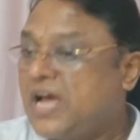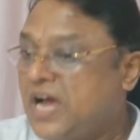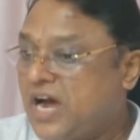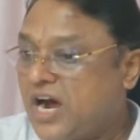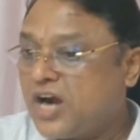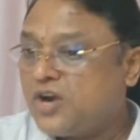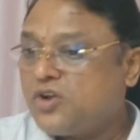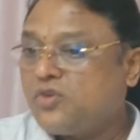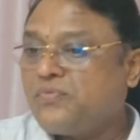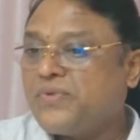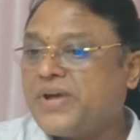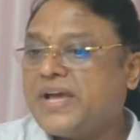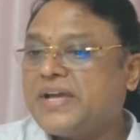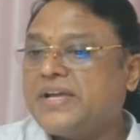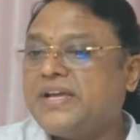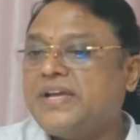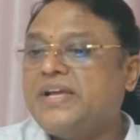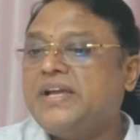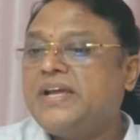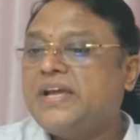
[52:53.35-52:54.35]

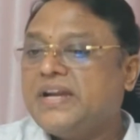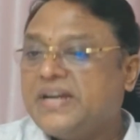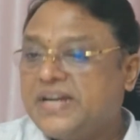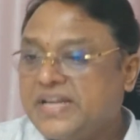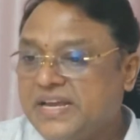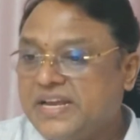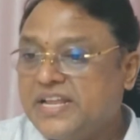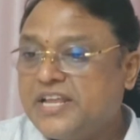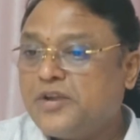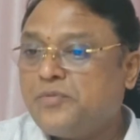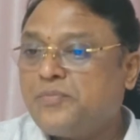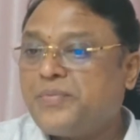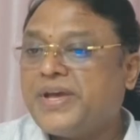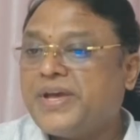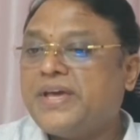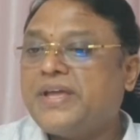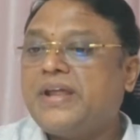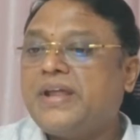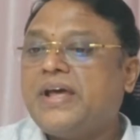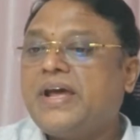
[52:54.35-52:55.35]
autophagy, DNA
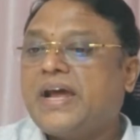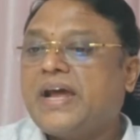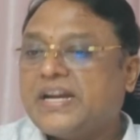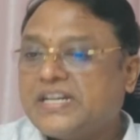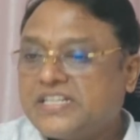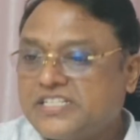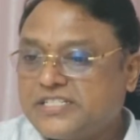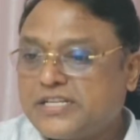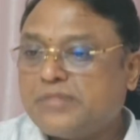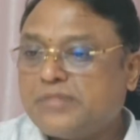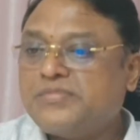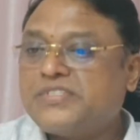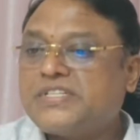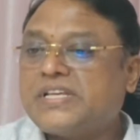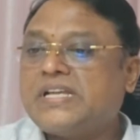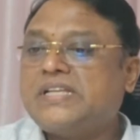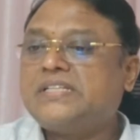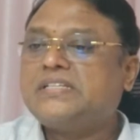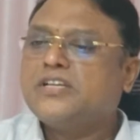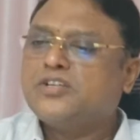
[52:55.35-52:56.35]
repair and stem
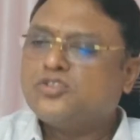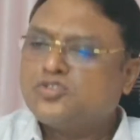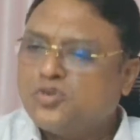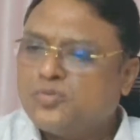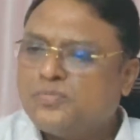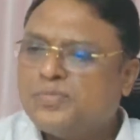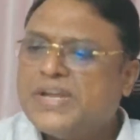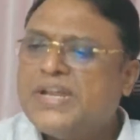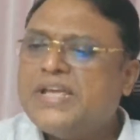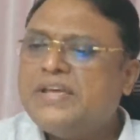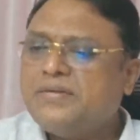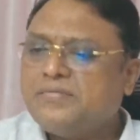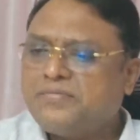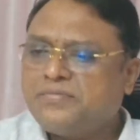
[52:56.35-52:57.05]
cells. So many